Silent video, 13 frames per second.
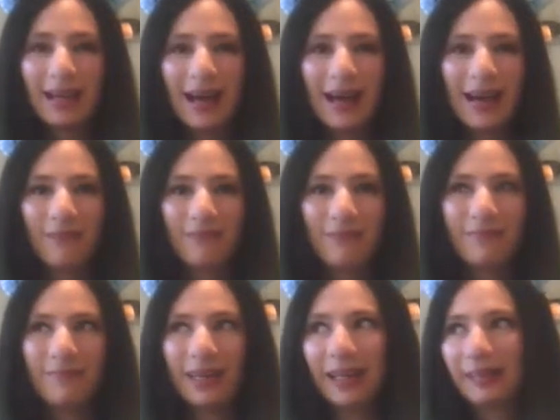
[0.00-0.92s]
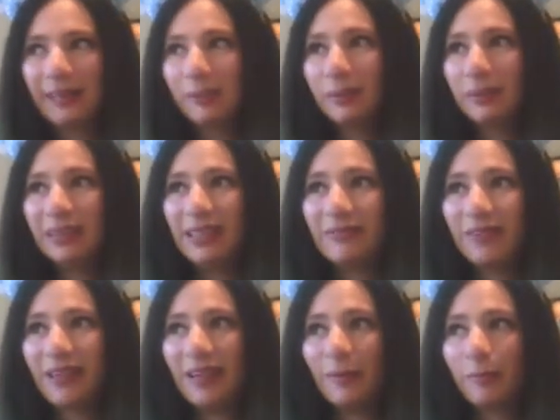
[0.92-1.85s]
I'm not a believer
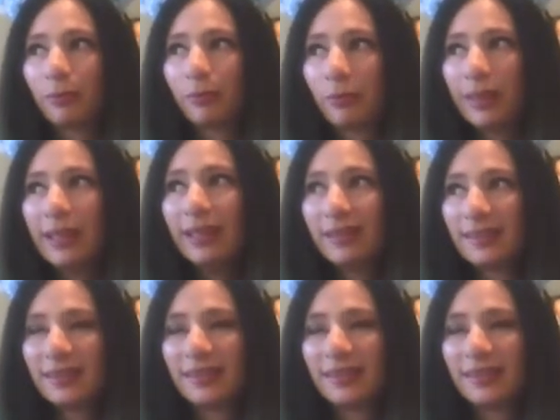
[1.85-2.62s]
of breaks